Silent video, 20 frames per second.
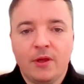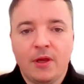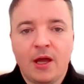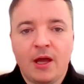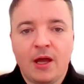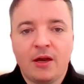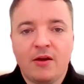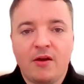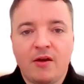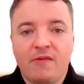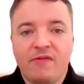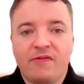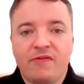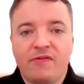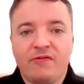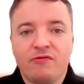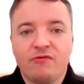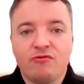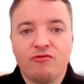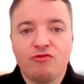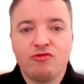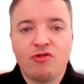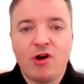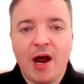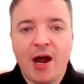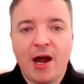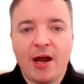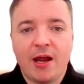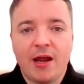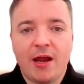And
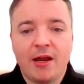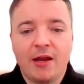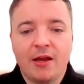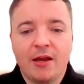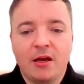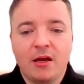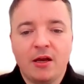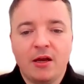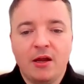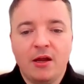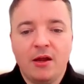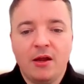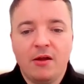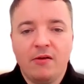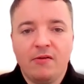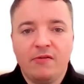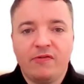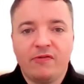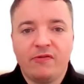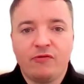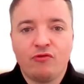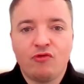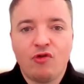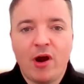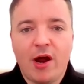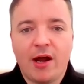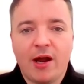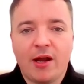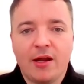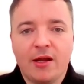fry,
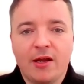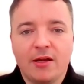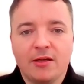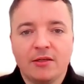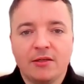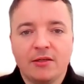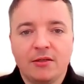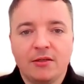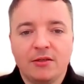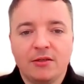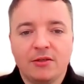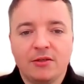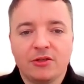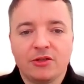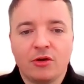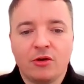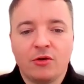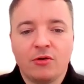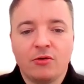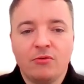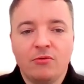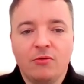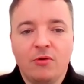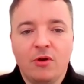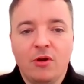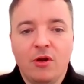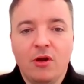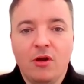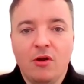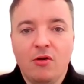fry. So
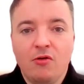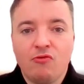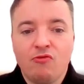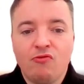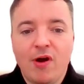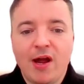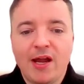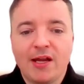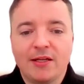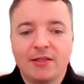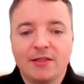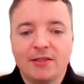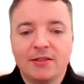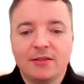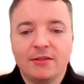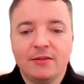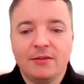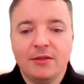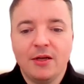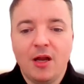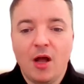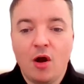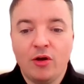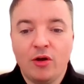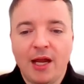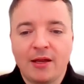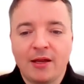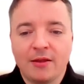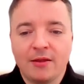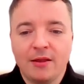right.
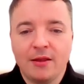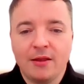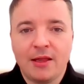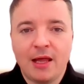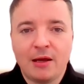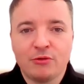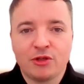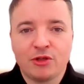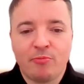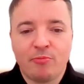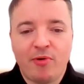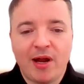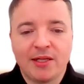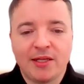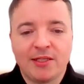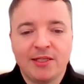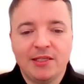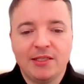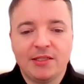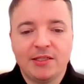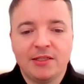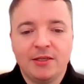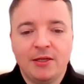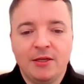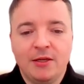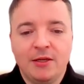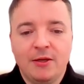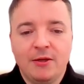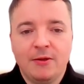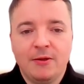Okay, that was the practice.
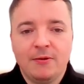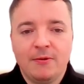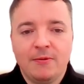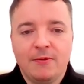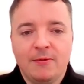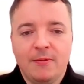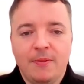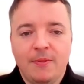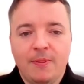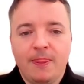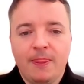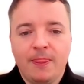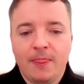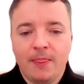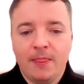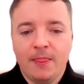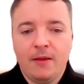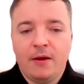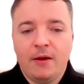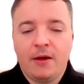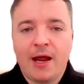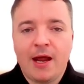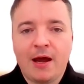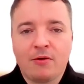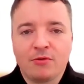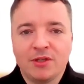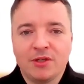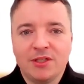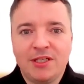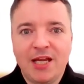
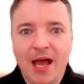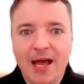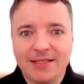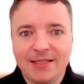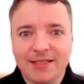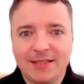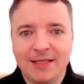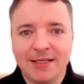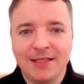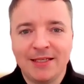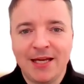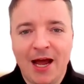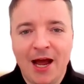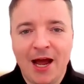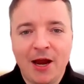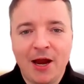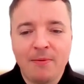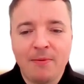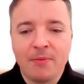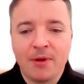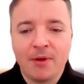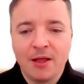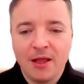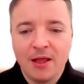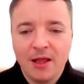Now, test time.